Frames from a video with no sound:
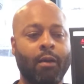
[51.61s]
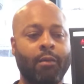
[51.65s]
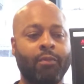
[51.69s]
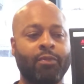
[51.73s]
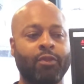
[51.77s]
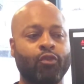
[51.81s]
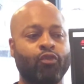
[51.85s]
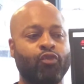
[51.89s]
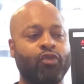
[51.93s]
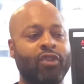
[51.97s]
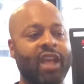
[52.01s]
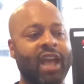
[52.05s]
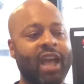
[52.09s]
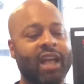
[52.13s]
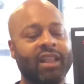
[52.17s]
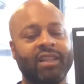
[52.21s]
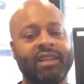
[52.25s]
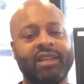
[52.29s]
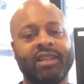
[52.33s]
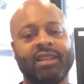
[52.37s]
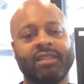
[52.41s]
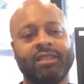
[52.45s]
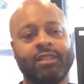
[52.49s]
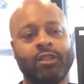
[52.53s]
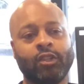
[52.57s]
The reality
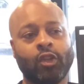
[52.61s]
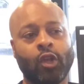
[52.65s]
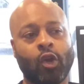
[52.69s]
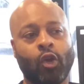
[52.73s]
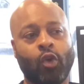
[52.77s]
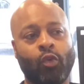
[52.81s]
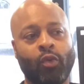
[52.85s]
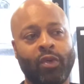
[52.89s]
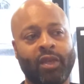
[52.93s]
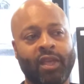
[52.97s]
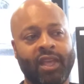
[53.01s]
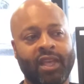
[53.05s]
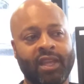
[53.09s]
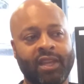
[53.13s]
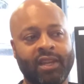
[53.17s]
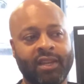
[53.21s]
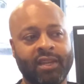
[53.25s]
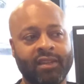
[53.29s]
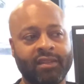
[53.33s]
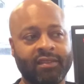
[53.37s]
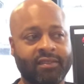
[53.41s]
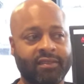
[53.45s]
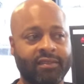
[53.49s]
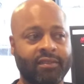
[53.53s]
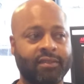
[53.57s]
is, in
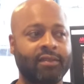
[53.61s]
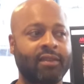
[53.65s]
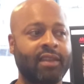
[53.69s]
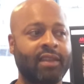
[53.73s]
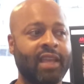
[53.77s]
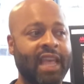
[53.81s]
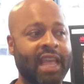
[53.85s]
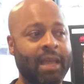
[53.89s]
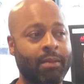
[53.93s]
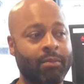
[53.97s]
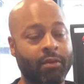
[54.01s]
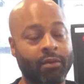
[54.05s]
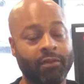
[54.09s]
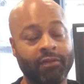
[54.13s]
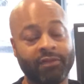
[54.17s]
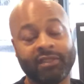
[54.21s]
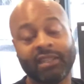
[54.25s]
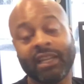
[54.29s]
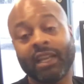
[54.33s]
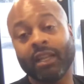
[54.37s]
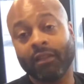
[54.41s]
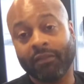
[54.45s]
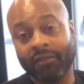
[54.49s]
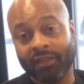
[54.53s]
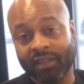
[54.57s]
this game of
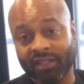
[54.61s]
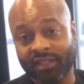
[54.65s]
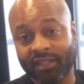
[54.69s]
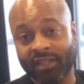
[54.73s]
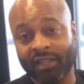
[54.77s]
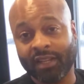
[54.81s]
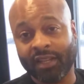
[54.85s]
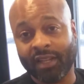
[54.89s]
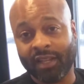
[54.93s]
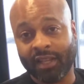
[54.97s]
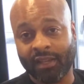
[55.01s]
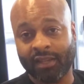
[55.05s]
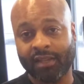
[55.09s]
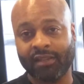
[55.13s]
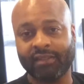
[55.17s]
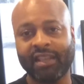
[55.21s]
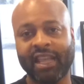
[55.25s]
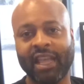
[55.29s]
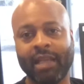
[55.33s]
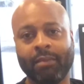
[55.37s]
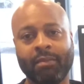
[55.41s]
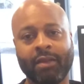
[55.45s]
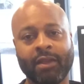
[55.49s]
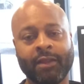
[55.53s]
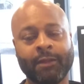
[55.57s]
television and
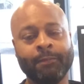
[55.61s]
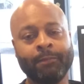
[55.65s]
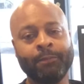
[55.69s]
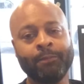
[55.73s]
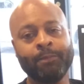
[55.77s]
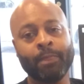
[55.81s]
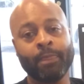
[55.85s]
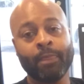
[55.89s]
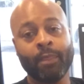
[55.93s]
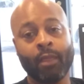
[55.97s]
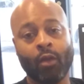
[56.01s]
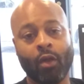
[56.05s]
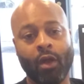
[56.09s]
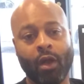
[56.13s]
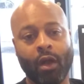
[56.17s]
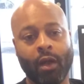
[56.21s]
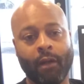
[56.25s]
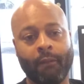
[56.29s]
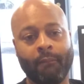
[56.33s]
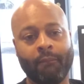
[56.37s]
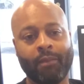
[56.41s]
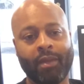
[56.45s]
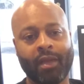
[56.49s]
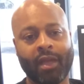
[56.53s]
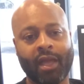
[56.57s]
entertainment, um,
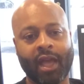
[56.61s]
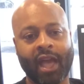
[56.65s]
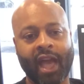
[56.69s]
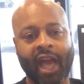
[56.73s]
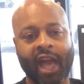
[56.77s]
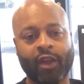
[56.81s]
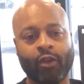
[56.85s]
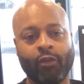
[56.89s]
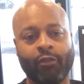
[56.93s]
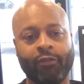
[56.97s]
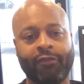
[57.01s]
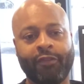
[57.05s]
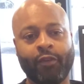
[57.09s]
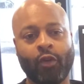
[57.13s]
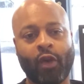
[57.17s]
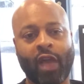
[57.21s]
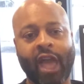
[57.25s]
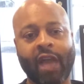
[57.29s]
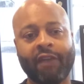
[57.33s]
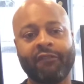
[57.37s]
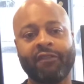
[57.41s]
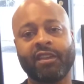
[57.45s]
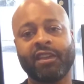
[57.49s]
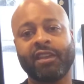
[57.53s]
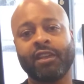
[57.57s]
I don't feel
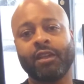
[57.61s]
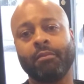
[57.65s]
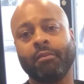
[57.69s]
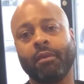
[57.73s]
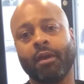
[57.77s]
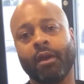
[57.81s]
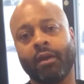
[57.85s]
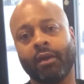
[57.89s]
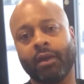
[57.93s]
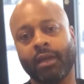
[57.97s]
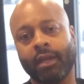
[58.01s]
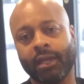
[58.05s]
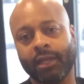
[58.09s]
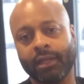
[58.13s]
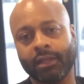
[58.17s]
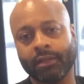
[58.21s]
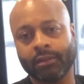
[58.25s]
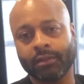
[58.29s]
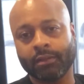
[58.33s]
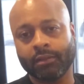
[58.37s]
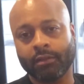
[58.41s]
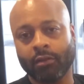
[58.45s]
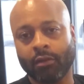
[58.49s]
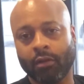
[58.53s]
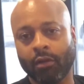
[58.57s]
African
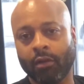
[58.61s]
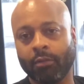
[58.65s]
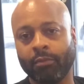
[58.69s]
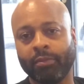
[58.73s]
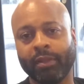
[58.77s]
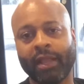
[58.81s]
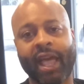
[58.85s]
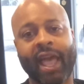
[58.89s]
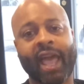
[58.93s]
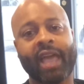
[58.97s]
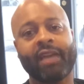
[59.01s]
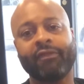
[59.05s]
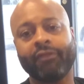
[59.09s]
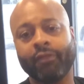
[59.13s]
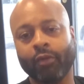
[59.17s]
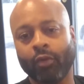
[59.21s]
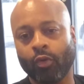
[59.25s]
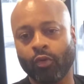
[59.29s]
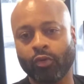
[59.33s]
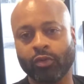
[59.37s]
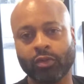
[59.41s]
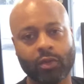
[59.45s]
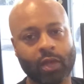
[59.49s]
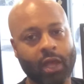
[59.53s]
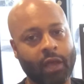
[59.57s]
Americans or Black
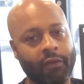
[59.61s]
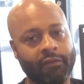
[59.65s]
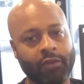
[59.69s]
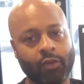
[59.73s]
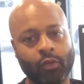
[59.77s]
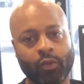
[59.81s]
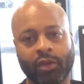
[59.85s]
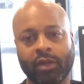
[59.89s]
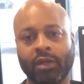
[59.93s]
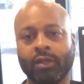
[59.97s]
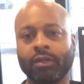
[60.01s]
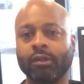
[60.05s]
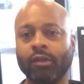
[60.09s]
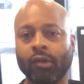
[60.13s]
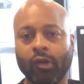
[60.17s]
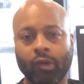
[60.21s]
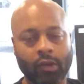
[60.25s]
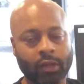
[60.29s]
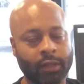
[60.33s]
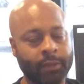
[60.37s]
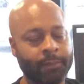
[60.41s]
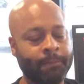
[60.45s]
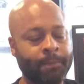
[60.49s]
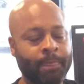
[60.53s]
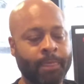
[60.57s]
folks, however you want to call
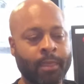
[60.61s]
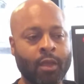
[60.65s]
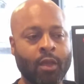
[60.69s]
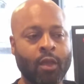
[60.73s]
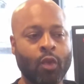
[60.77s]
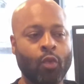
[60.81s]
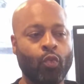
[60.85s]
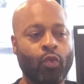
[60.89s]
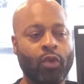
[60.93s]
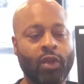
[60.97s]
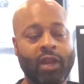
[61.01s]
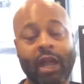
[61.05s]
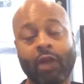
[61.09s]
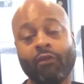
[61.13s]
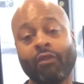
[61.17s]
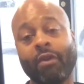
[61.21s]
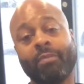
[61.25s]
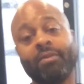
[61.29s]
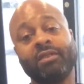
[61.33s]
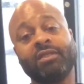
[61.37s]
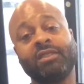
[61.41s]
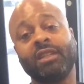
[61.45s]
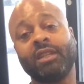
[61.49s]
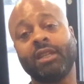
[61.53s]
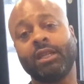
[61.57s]
them, we're not
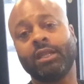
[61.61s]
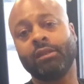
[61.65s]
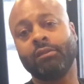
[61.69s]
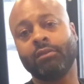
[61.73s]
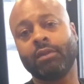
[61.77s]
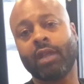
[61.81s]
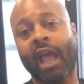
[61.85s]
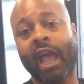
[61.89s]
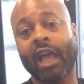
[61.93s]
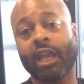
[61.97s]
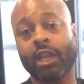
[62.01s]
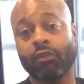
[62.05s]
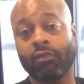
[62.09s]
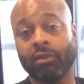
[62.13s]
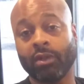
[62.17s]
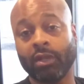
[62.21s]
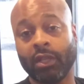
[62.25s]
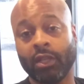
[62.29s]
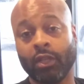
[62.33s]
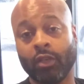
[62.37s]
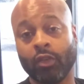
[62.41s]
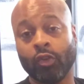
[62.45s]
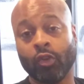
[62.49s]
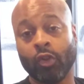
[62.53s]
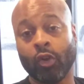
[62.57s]
represented accurately.
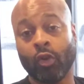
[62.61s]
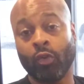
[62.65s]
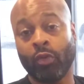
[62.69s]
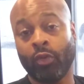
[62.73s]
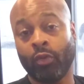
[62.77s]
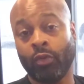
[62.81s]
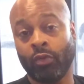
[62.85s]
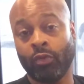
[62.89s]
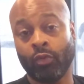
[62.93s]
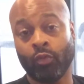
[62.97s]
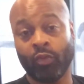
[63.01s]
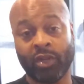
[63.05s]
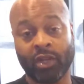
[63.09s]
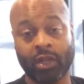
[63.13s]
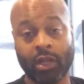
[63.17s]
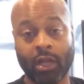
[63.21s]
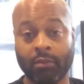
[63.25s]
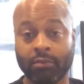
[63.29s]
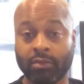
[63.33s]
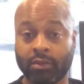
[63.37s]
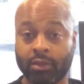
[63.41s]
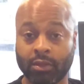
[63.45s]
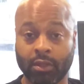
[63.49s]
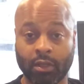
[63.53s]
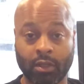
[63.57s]
When it
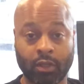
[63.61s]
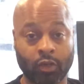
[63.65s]
comes to